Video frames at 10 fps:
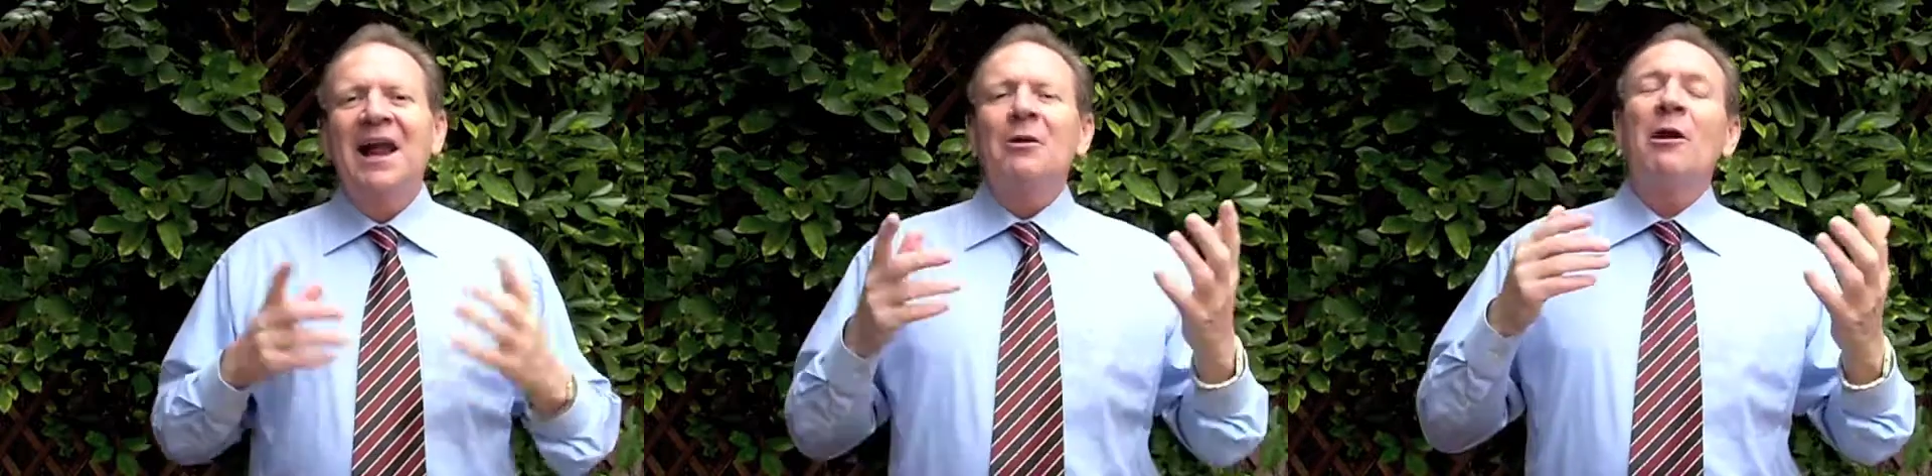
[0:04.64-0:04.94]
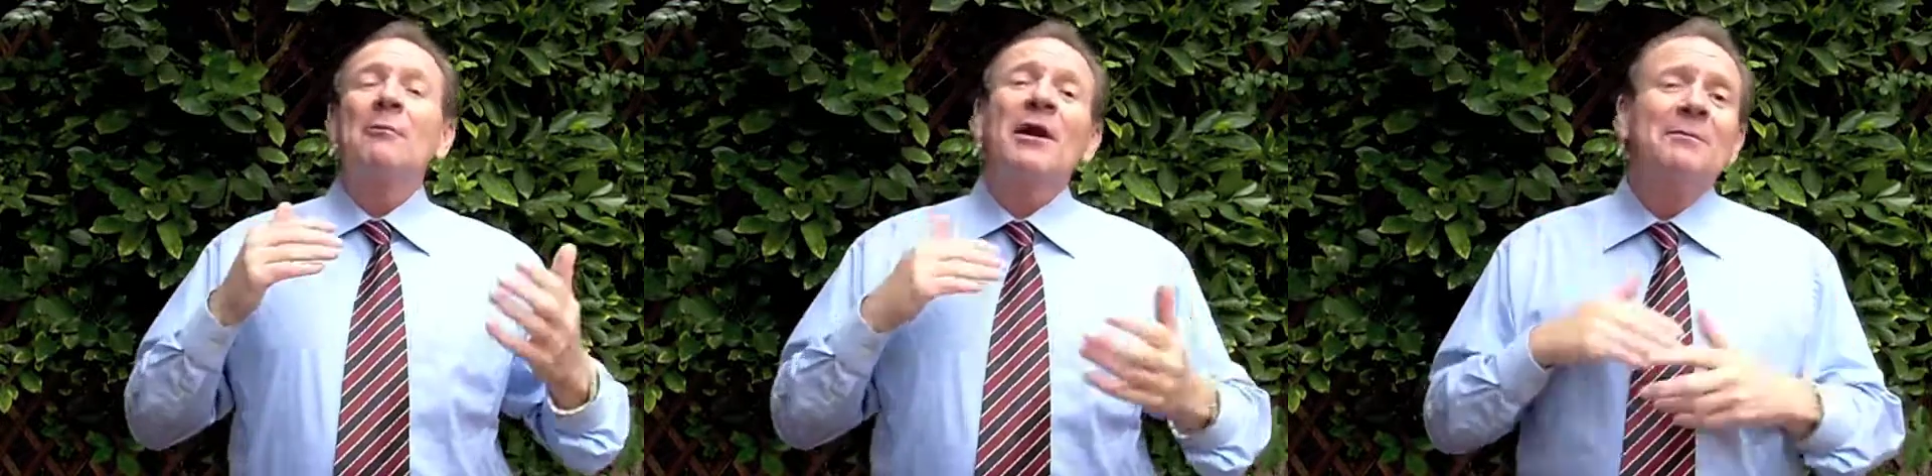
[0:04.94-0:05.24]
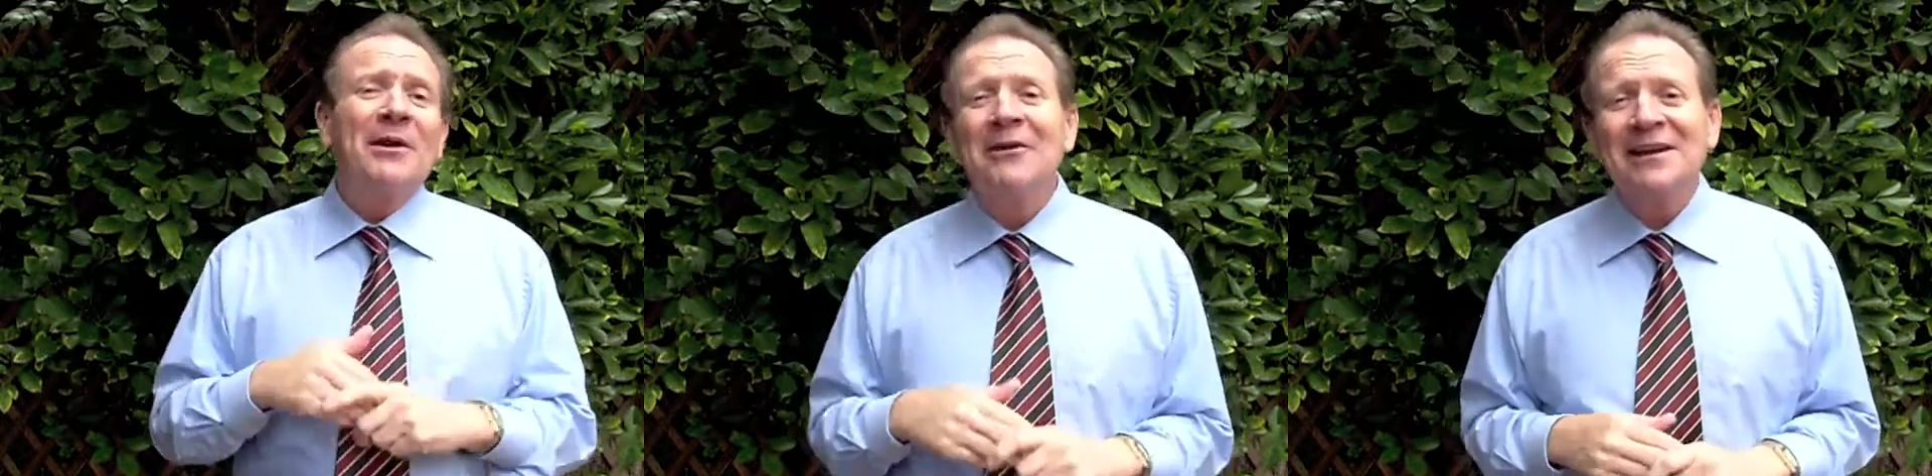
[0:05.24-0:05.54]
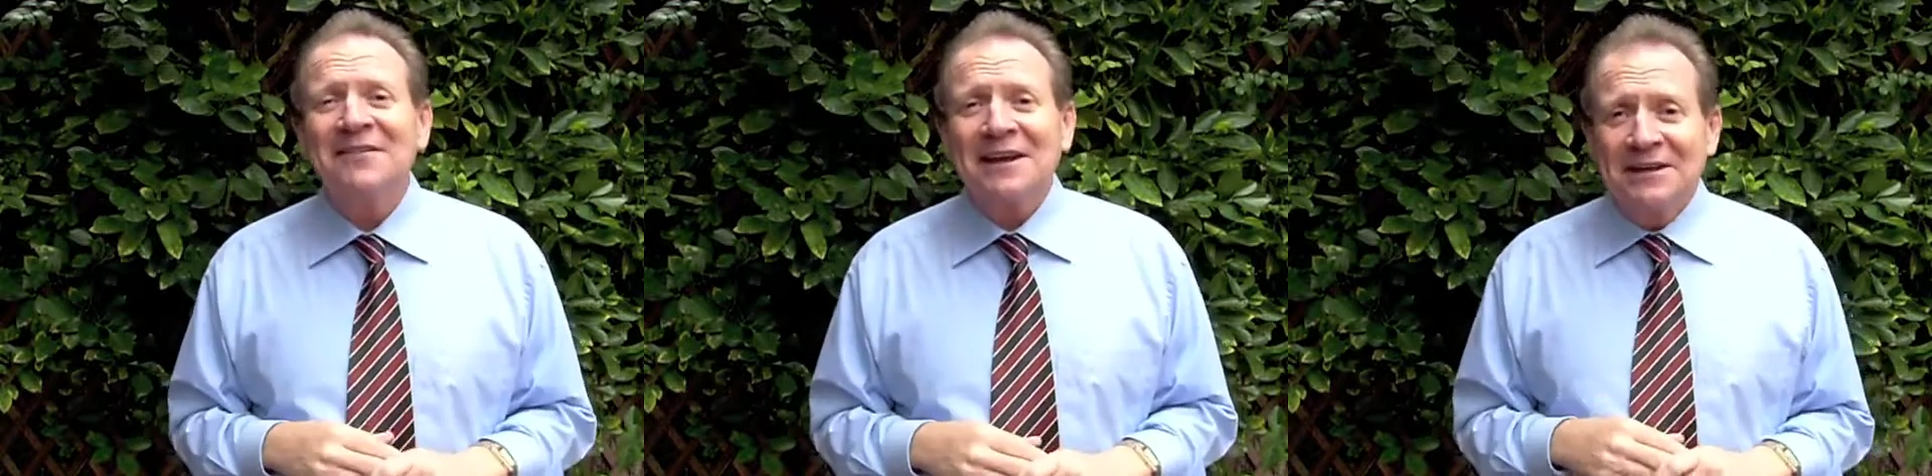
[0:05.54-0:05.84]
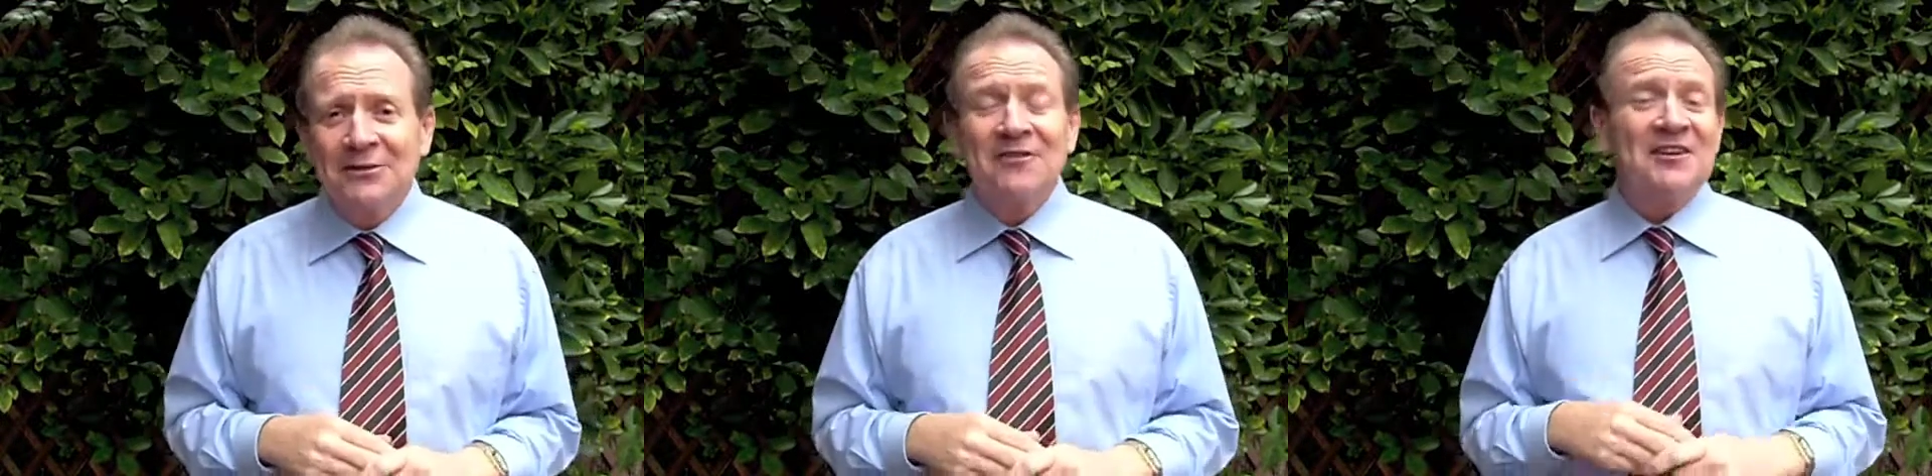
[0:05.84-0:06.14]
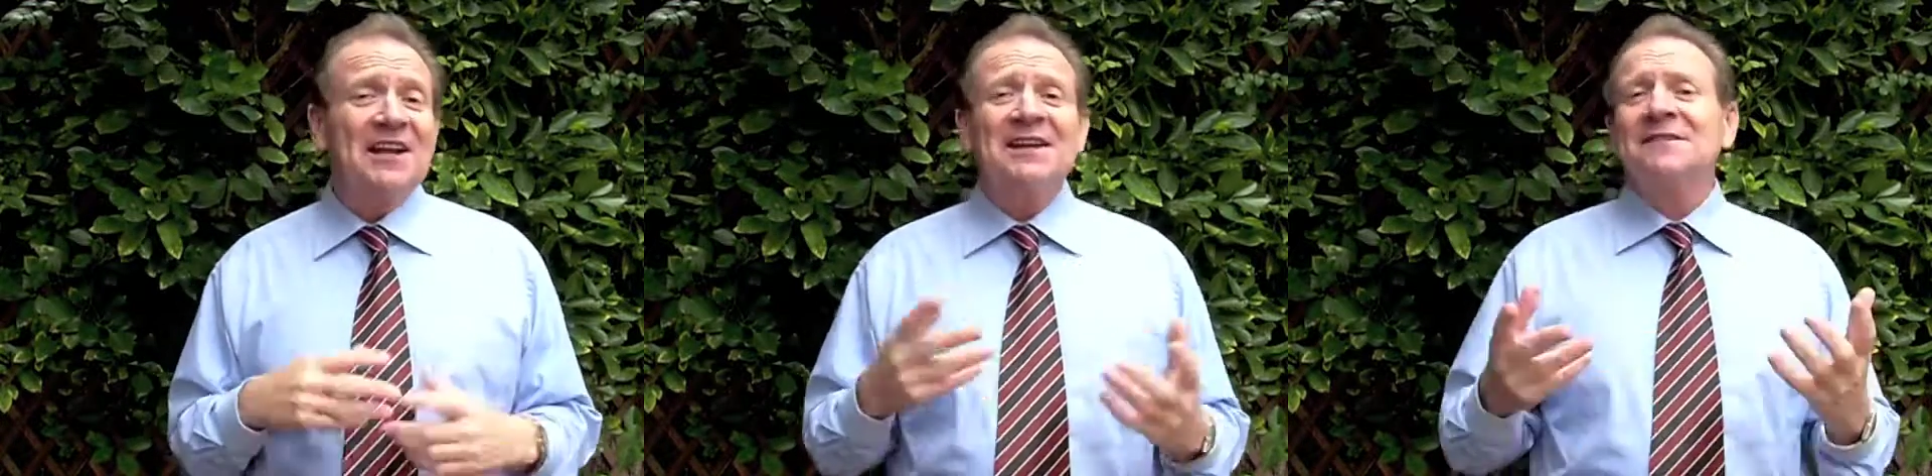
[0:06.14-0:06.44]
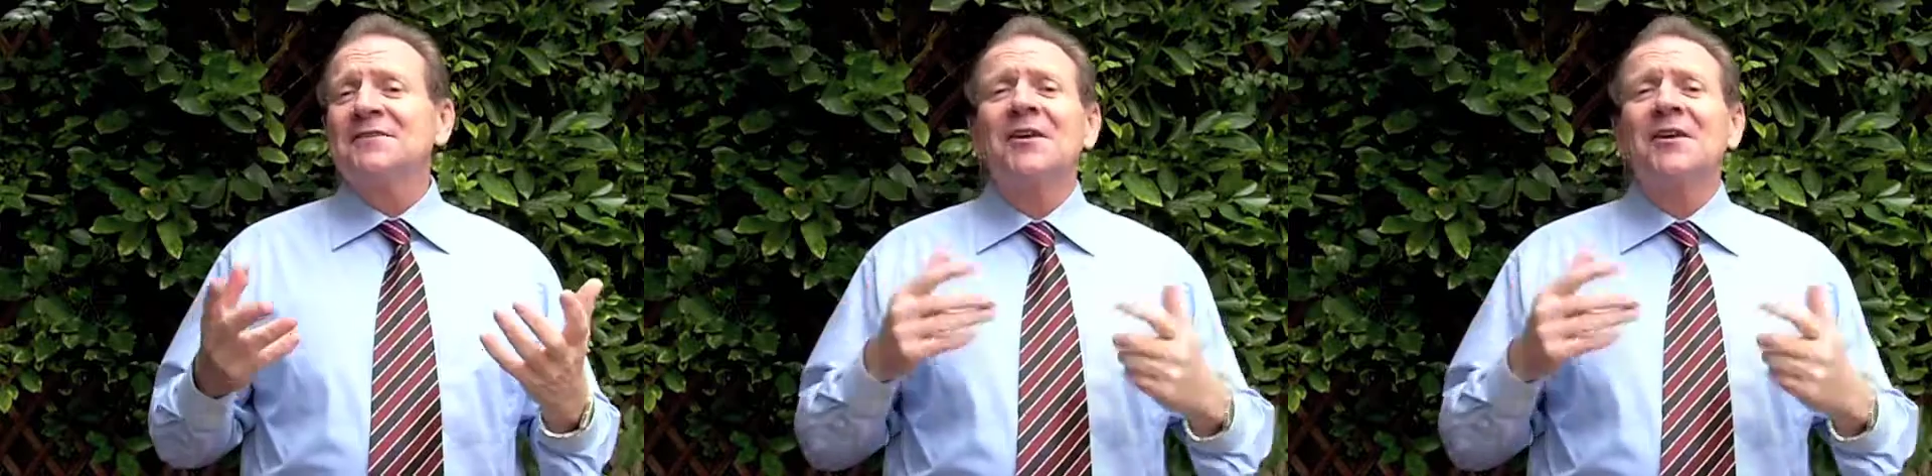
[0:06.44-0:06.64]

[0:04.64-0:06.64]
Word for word: Hello, I'm Wayne Berry and thank you for taking